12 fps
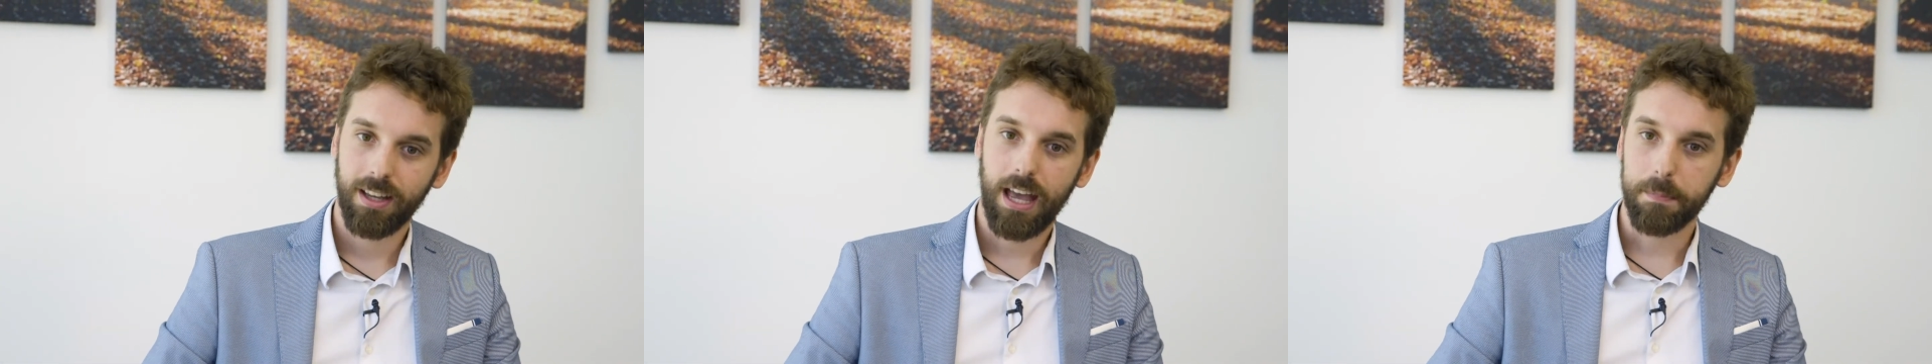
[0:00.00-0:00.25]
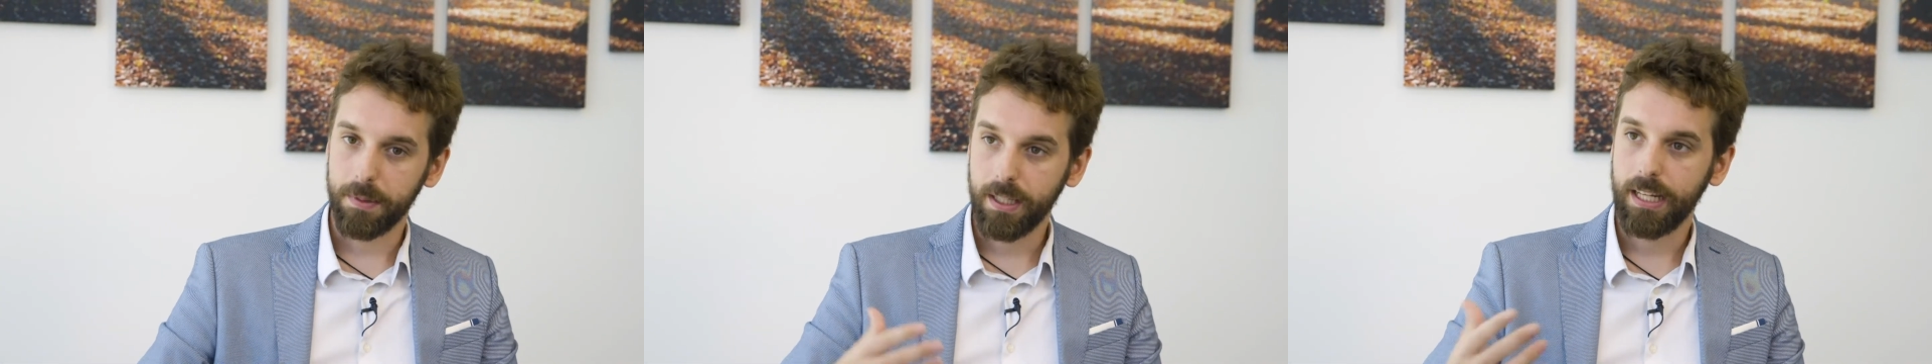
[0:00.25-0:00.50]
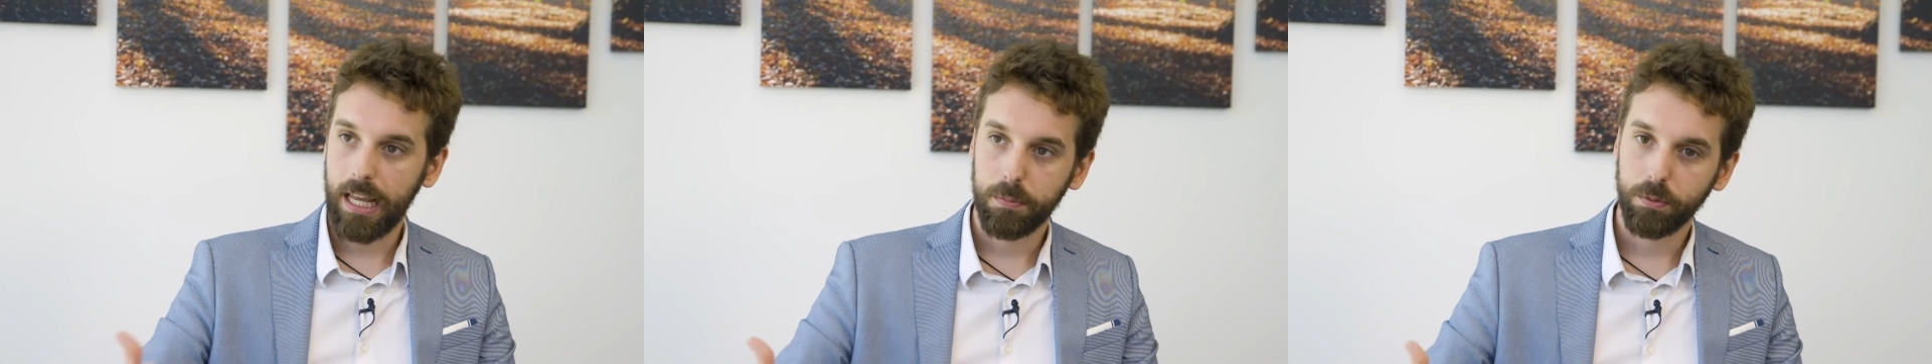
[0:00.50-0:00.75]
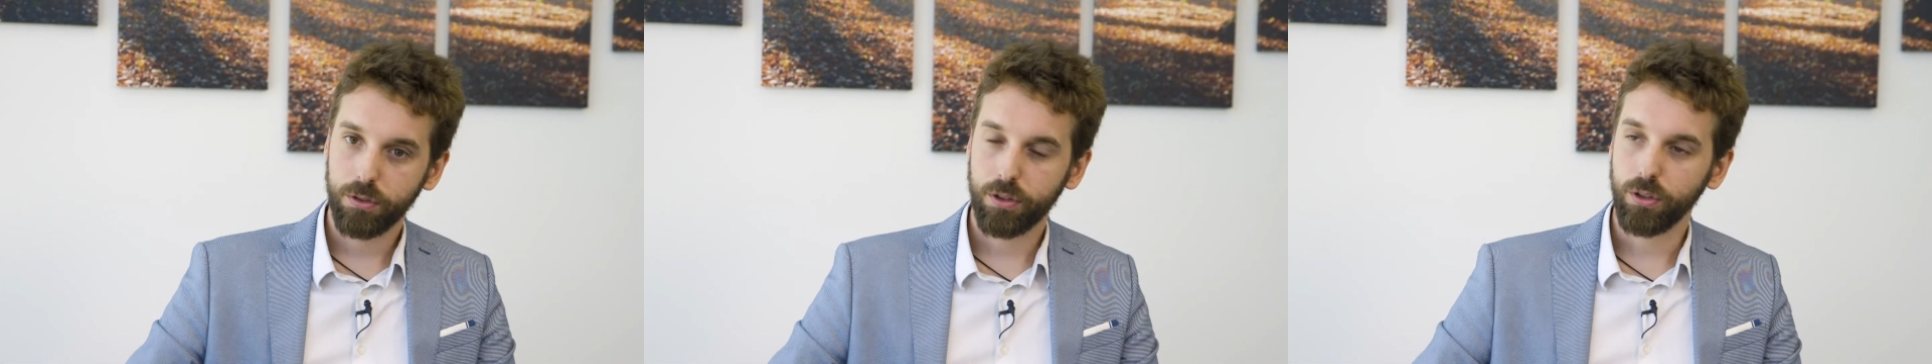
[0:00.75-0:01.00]
and being
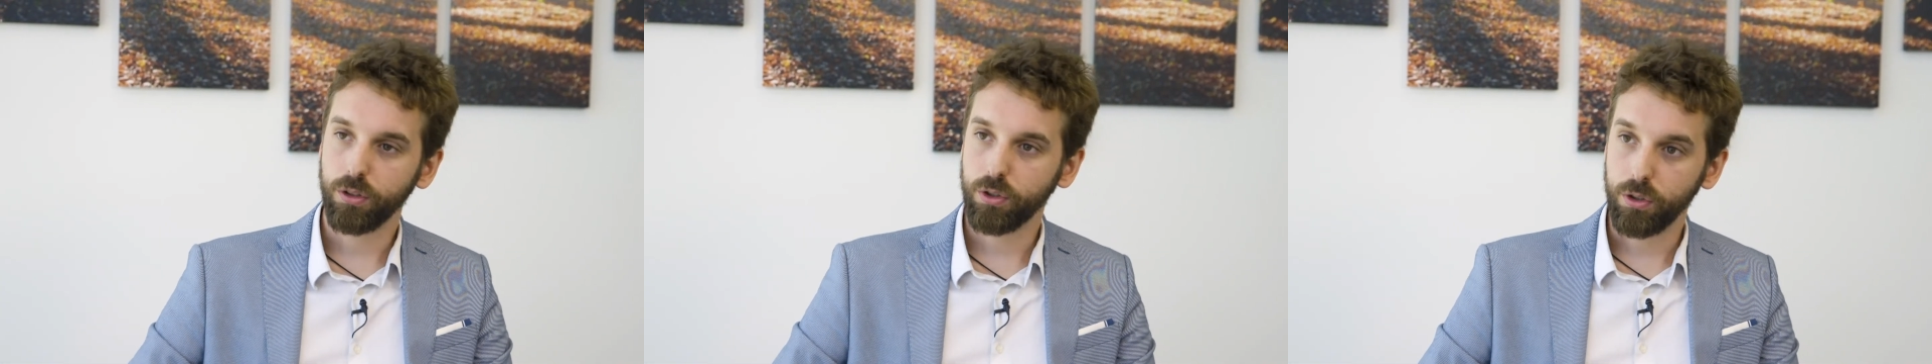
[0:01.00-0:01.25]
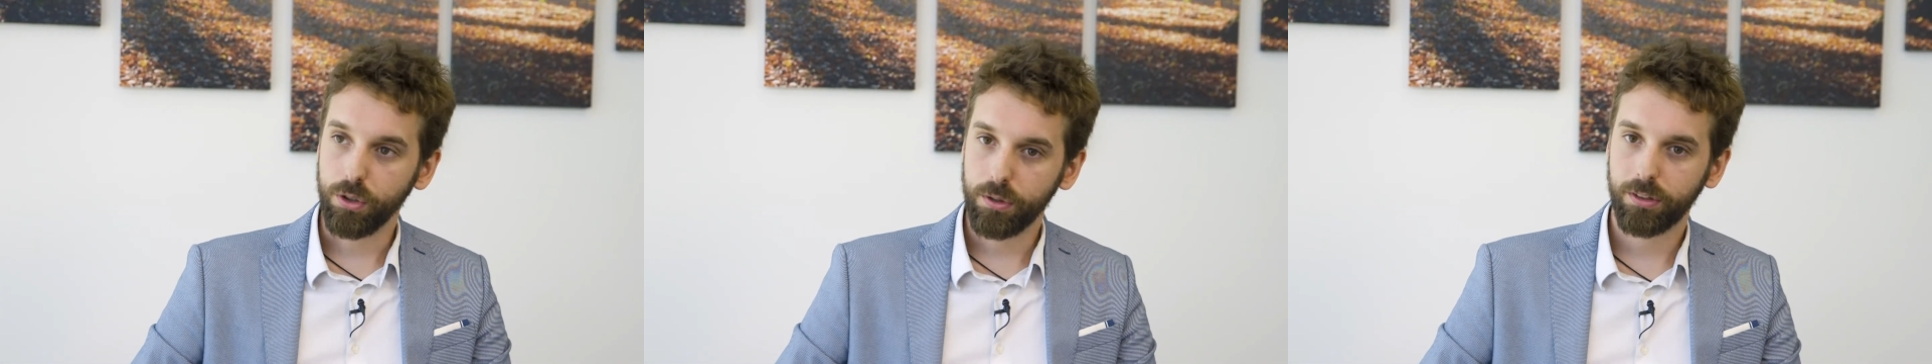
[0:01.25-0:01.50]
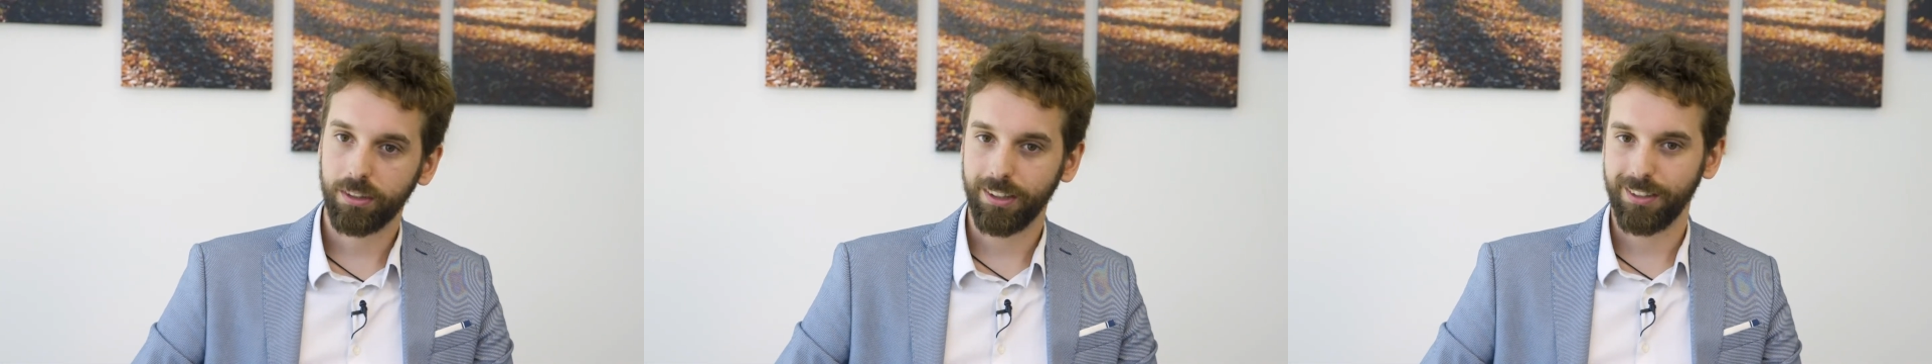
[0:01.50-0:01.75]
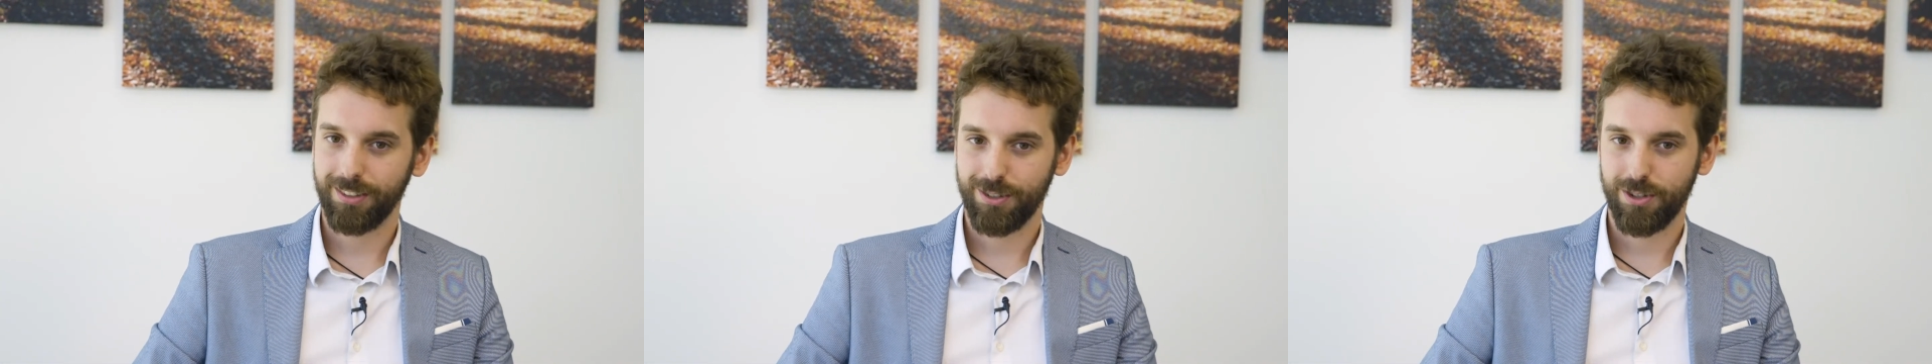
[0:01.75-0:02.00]
able to use
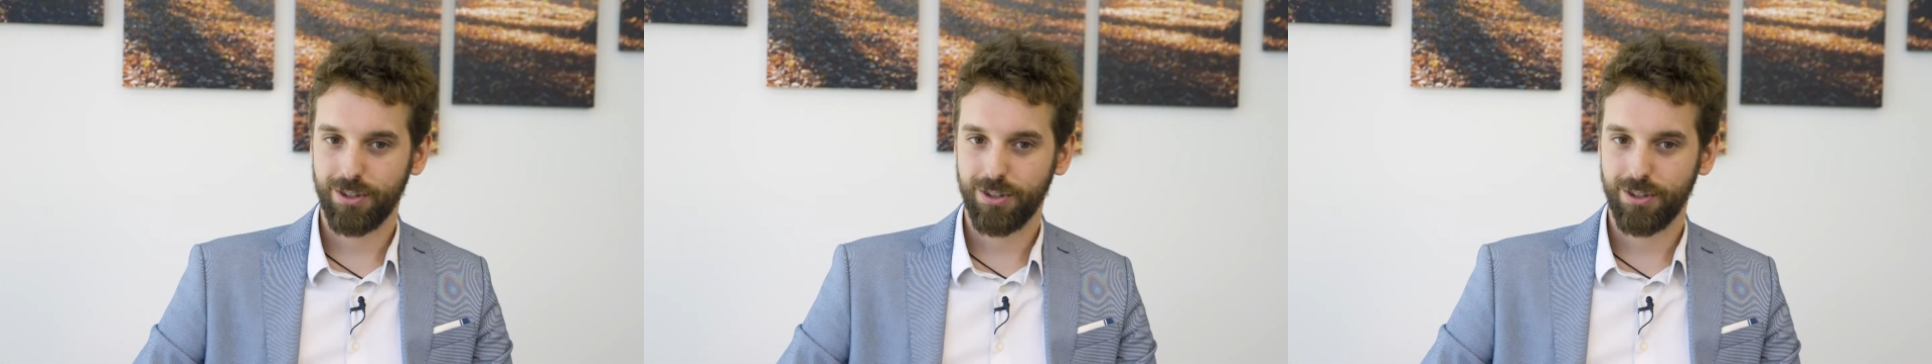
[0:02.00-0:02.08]
it,